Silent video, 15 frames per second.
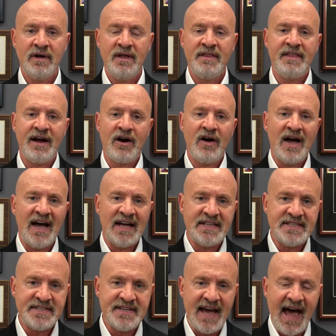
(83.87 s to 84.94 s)
their
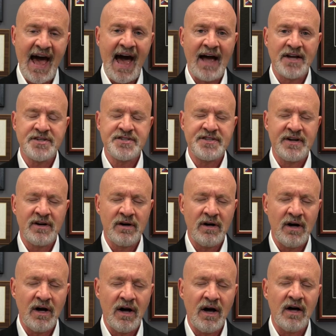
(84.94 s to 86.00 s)
attacks, their
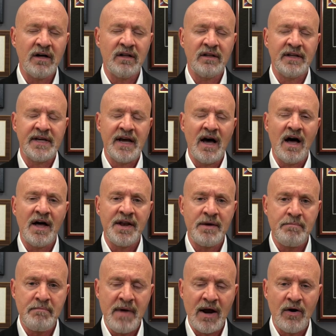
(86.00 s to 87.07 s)
ugly,
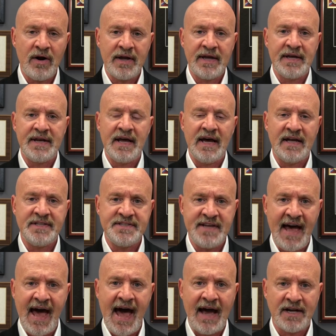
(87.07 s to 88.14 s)
un-American
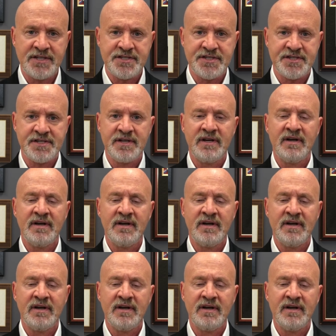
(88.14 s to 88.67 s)
attacks